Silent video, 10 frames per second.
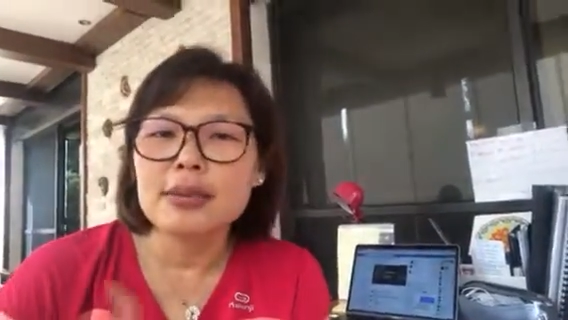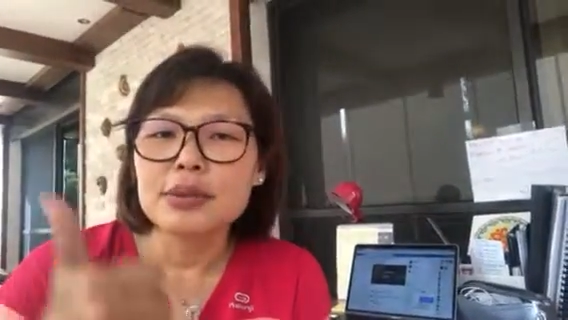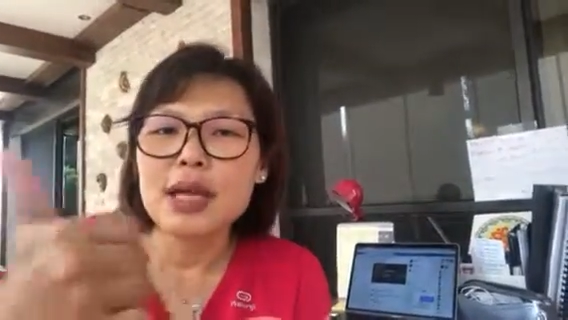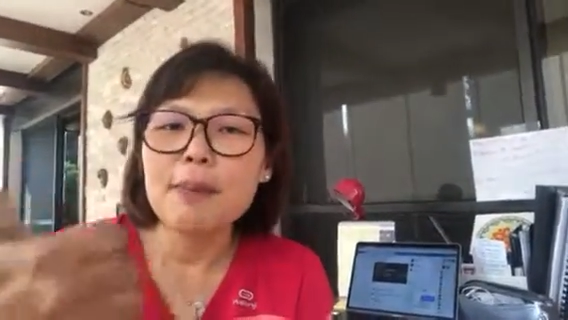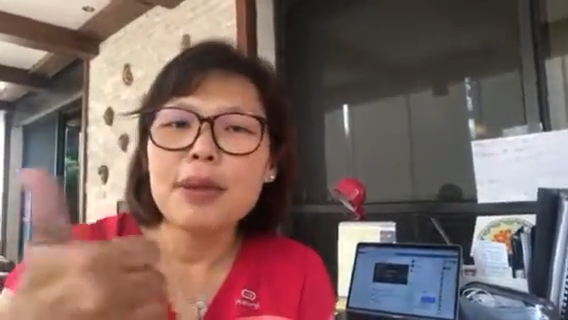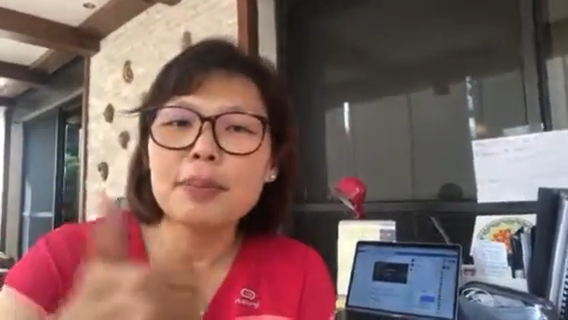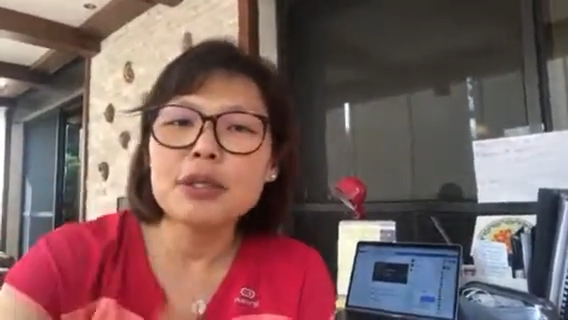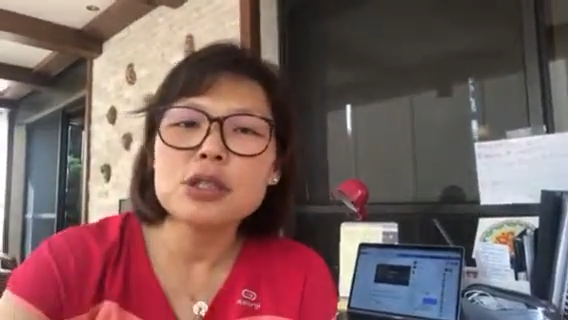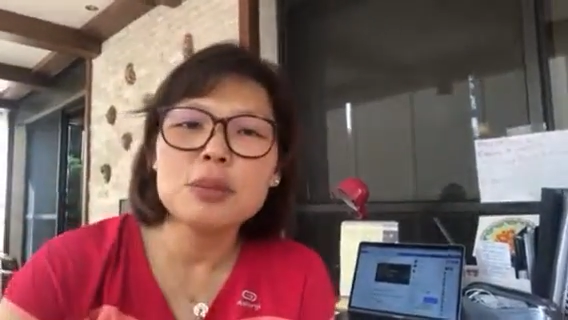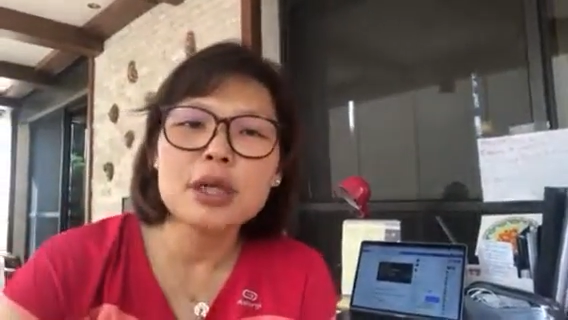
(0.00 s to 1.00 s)
Some
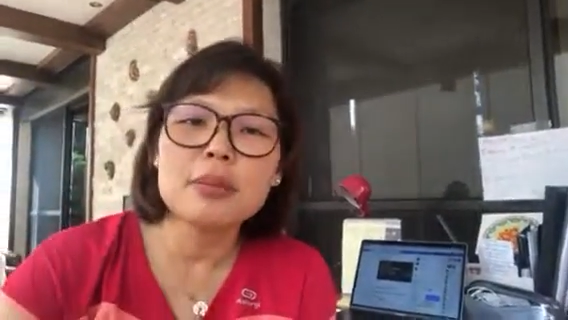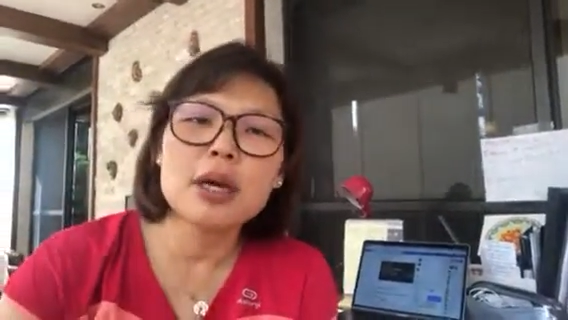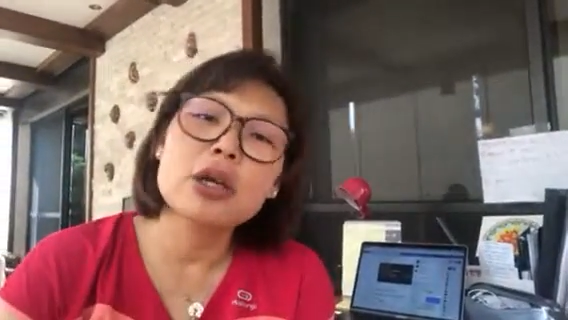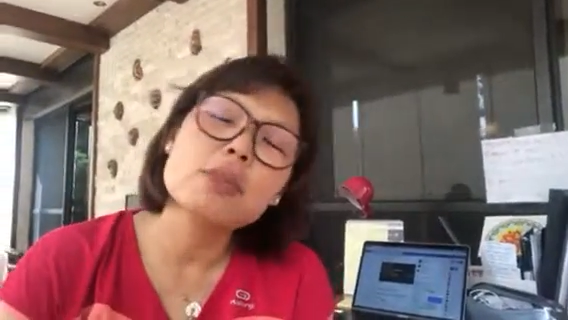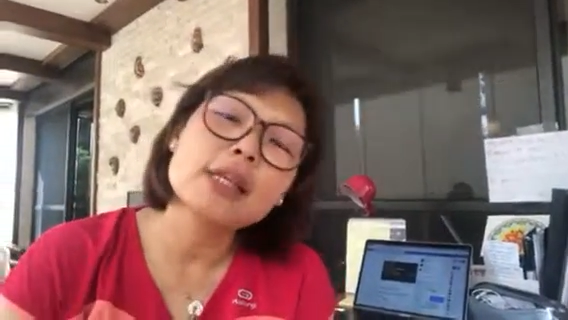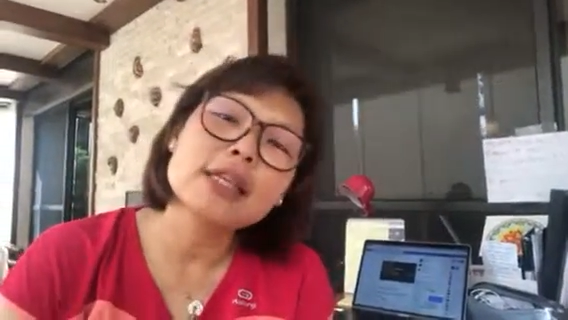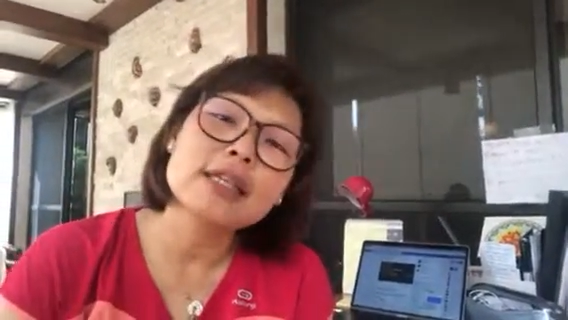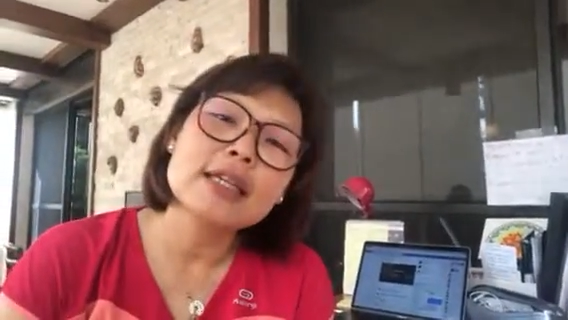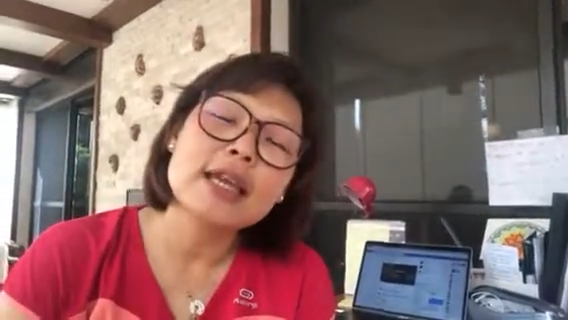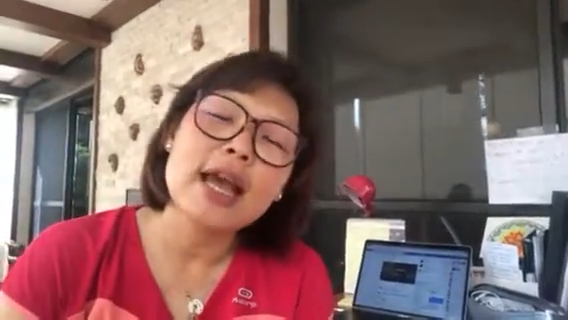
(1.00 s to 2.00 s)
people speak about
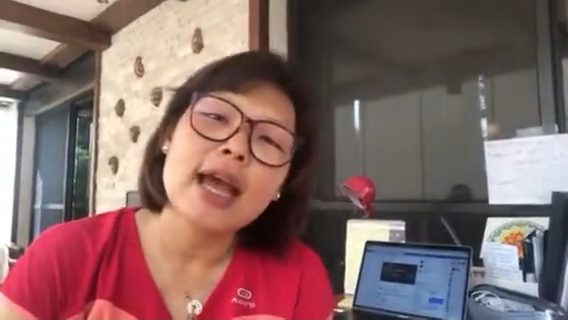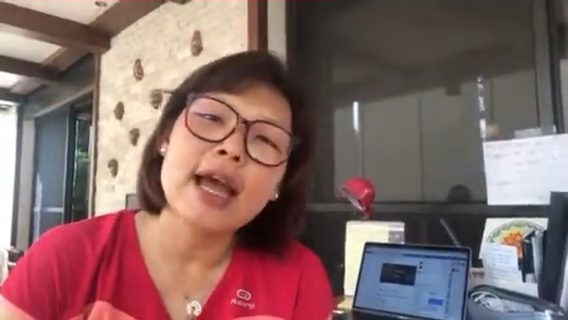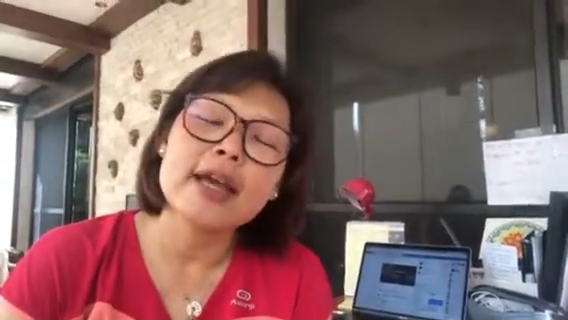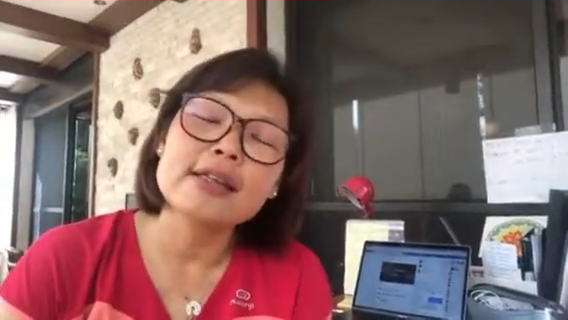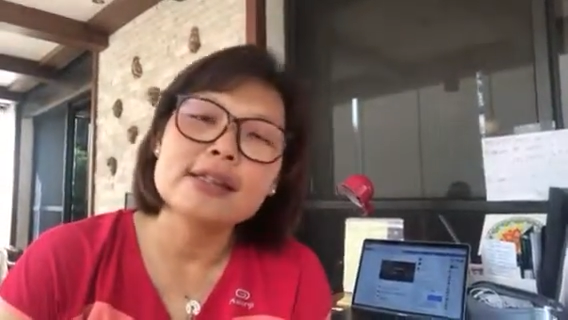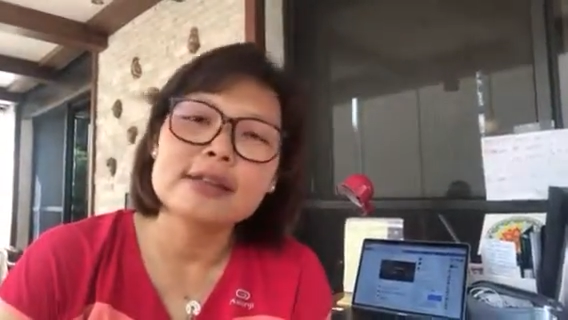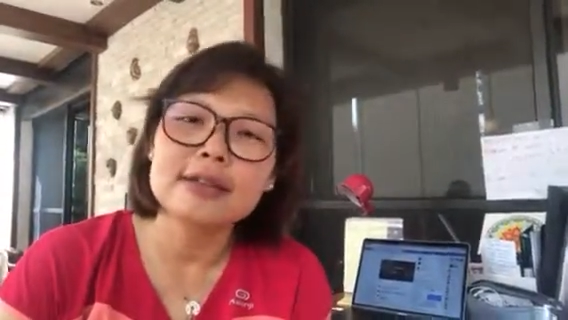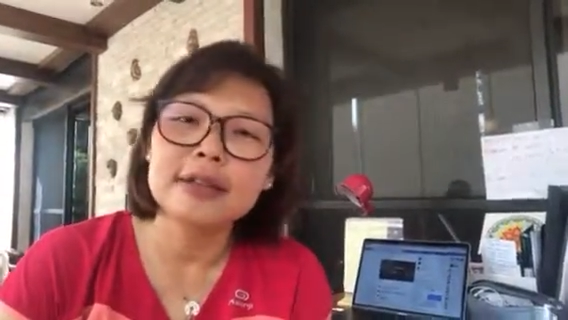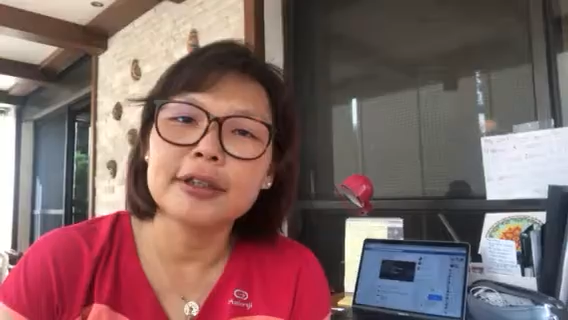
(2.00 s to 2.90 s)
humility as